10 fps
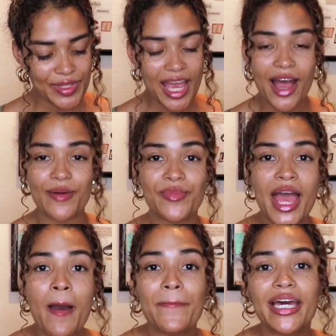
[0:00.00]
yeah
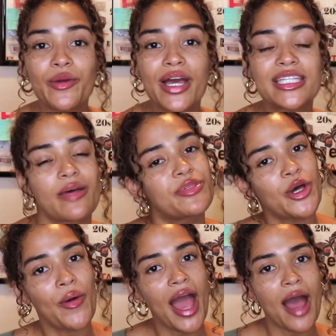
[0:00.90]
but anyways I'm
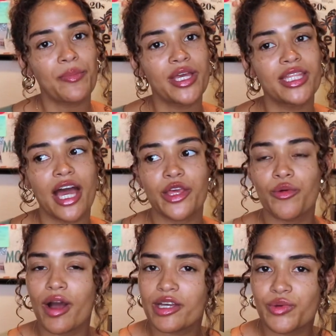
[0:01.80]
so happy that
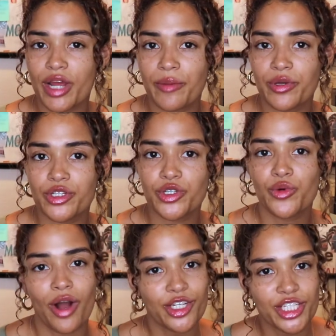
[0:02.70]
you guys were able to
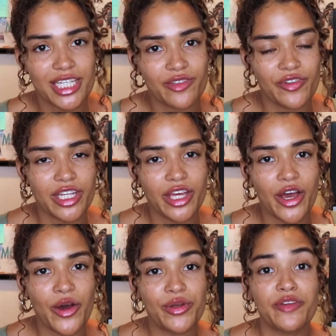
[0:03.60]
watch this
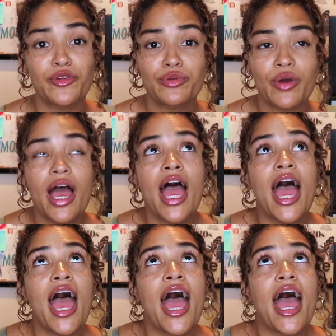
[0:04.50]
video and if you
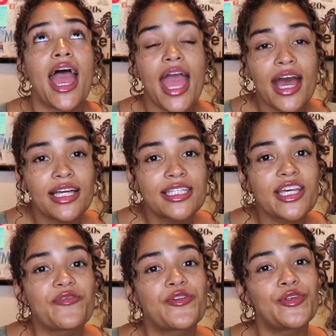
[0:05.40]
and
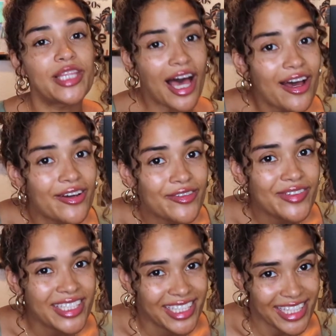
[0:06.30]
if you love
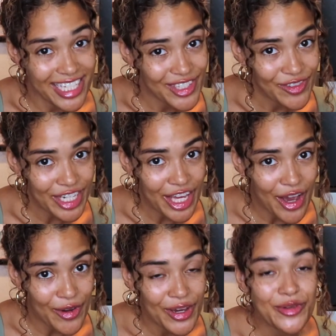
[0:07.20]
this
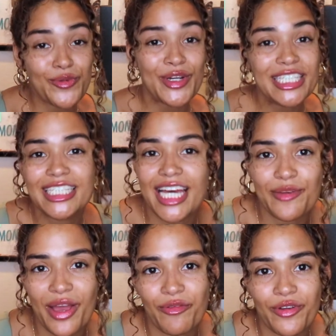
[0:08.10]
video and really
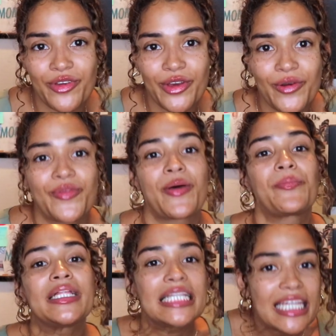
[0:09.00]
like my review
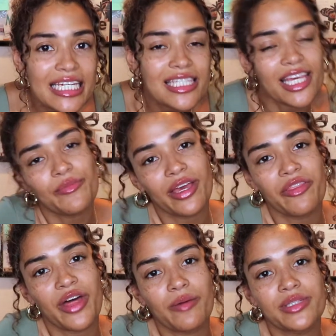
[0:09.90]
then please give me a
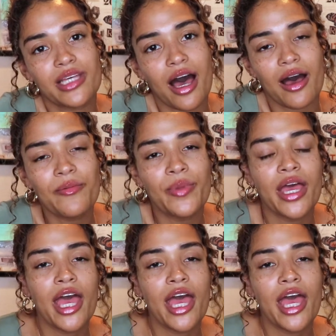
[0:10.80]
thumbs up